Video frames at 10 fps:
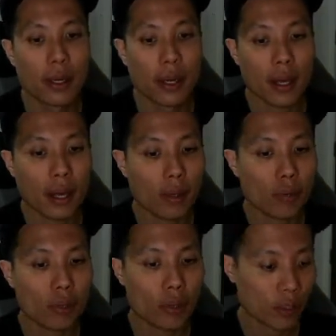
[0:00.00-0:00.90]
And
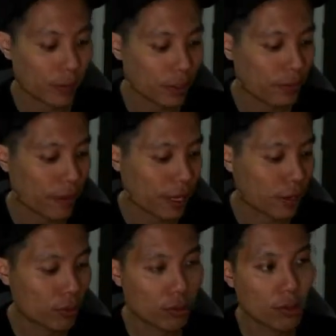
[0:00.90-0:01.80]
we'll give it a
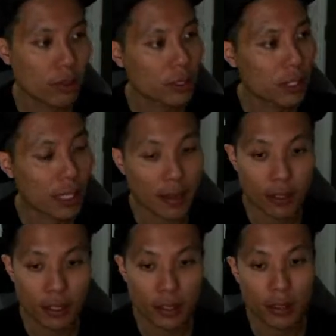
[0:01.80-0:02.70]
value
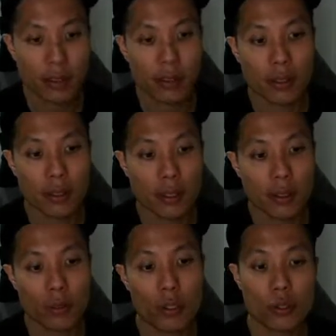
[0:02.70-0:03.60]
11,
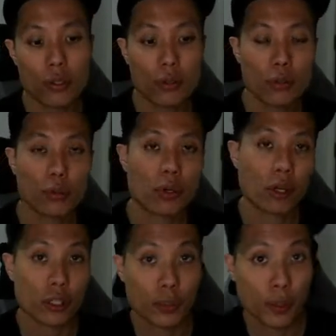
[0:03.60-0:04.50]
which is used to
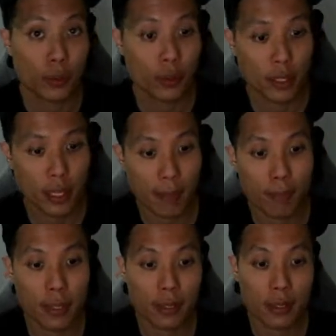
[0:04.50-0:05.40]
correspond to the
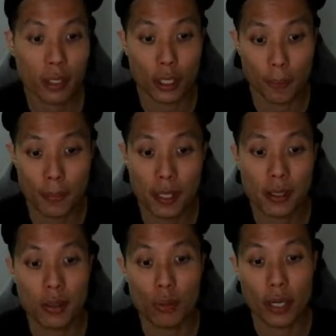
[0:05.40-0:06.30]
number on the
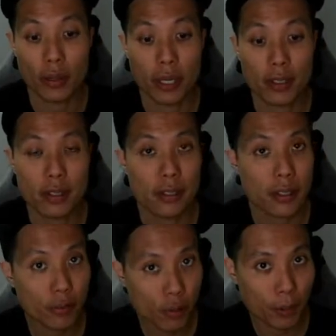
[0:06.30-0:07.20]
pin, where you can see
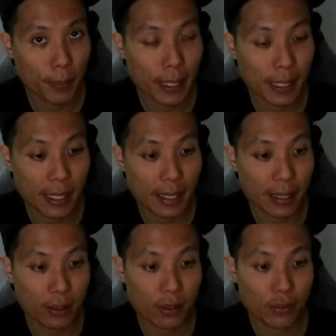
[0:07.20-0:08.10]
here from the pin
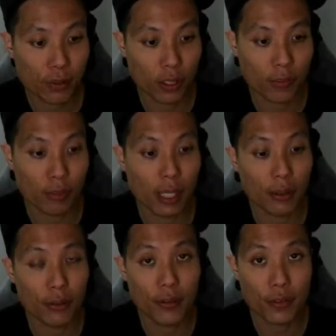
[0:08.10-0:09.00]
layout from
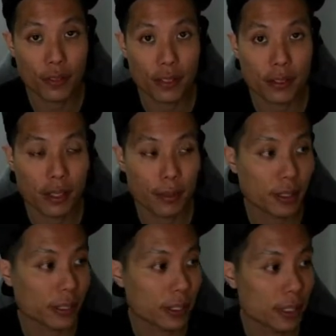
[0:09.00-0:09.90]
our referencing table
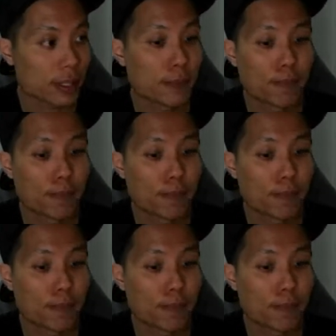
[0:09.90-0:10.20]
earlier.